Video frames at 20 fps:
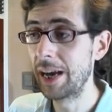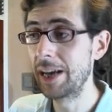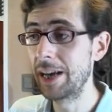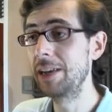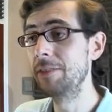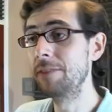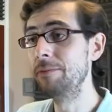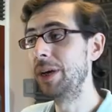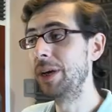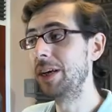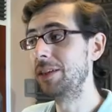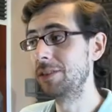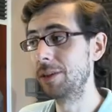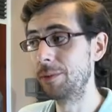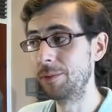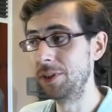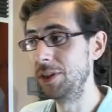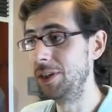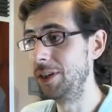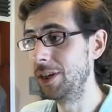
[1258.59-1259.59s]
And it even picks
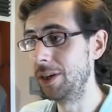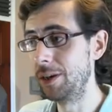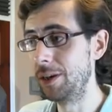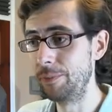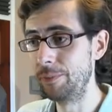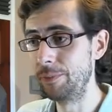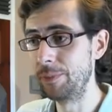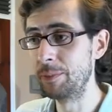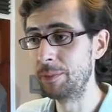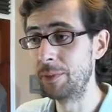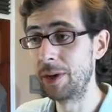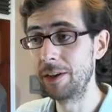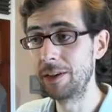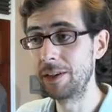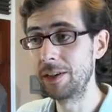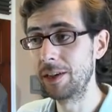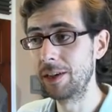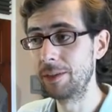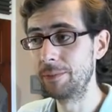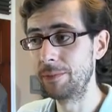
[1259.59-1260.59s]
up the um,
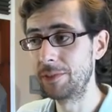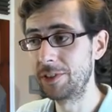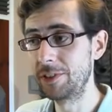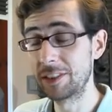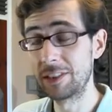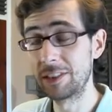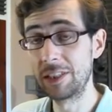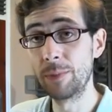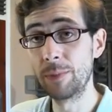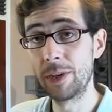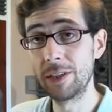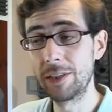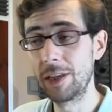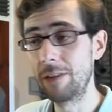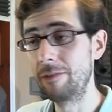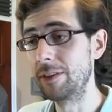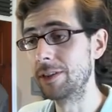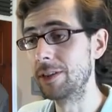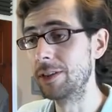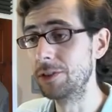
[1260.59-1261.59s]
my um, 16 by
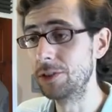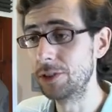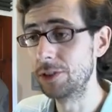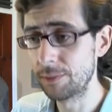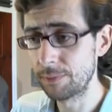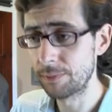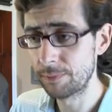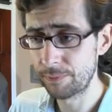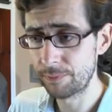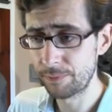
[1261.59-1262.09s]
10 resolution.